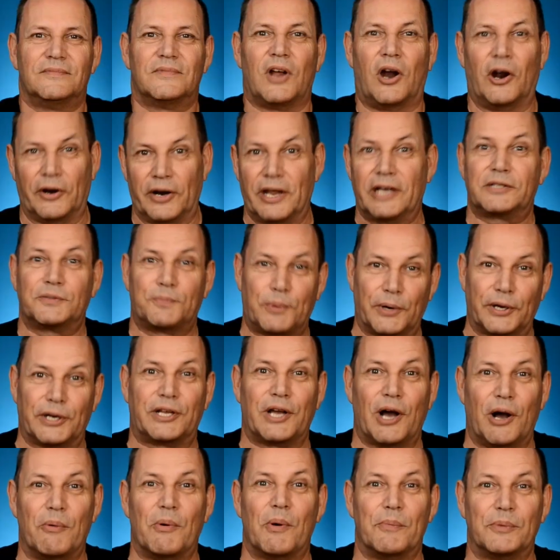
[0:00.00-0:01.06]
Our next pretty
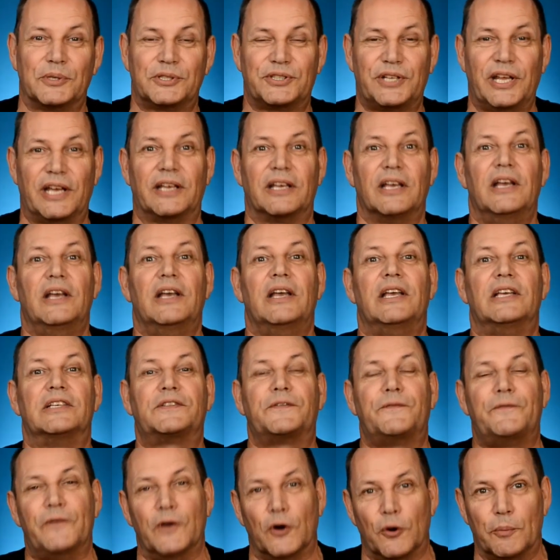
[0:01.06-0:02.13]
common mistake is
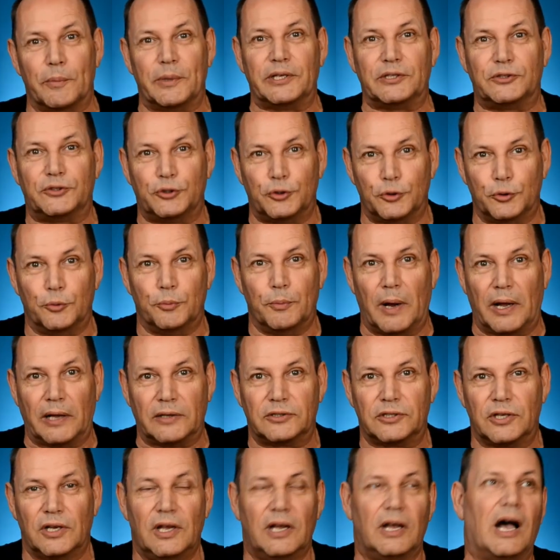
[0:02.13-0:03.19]
filming too
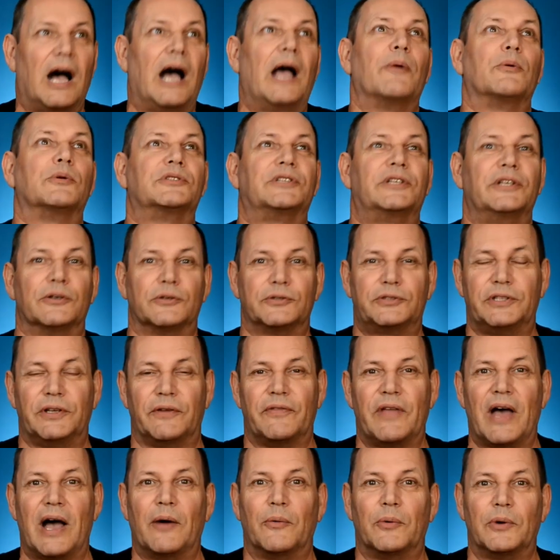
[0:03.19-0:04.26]
much. I was guilty of
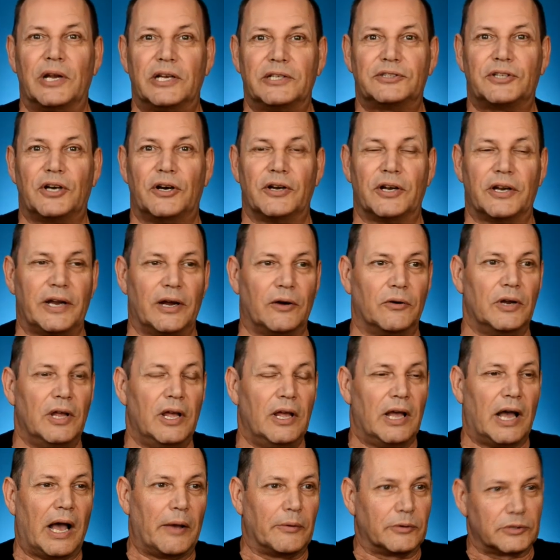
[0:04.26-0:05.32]
that when I started out.
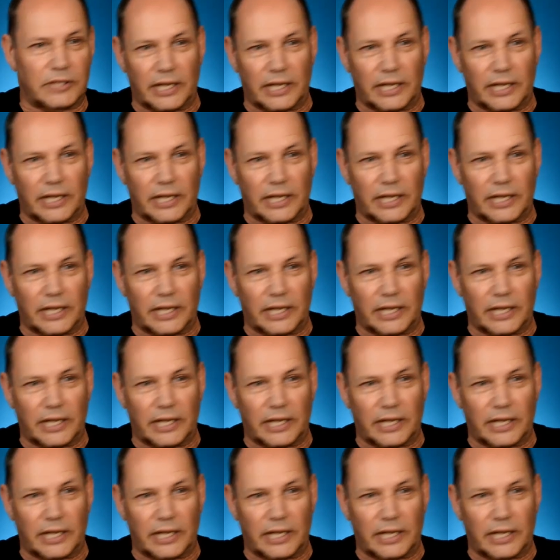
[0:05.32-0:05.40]
I was